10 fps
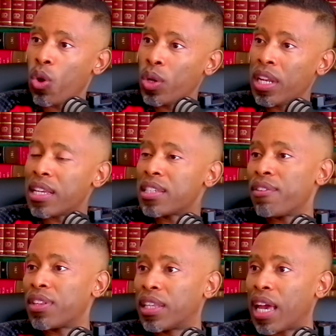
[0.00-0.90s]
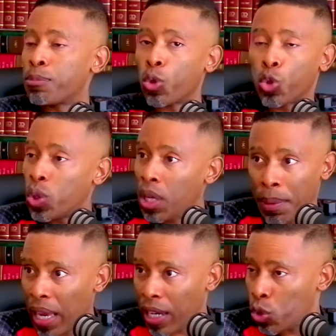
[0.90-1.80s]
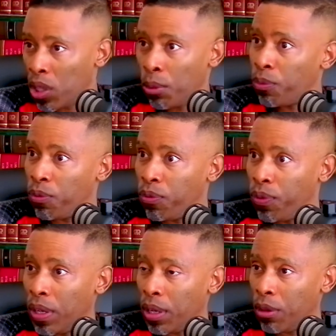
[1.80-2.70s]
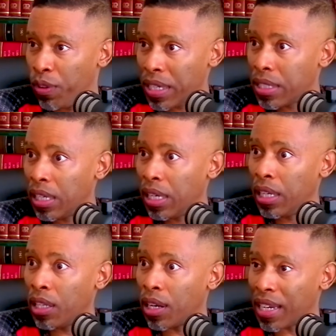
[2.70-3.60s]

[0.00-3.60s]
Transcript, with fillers: no he doesn't have the time so should he be actually in, in investing in